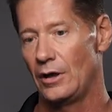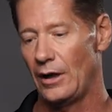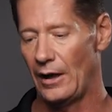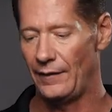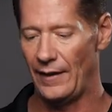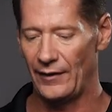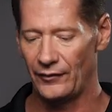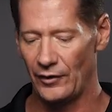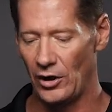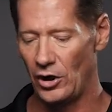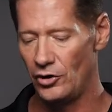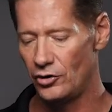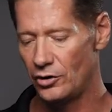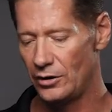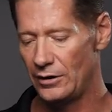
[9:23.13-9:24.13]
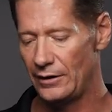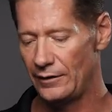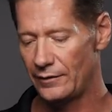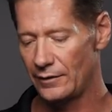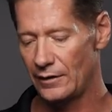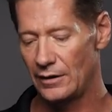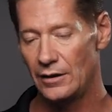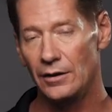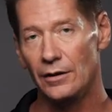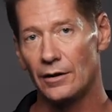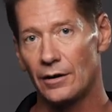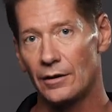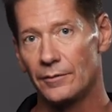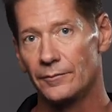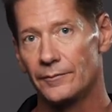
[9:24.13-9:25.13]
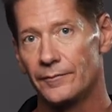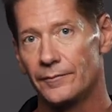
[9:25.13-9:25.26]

And that's underneath here.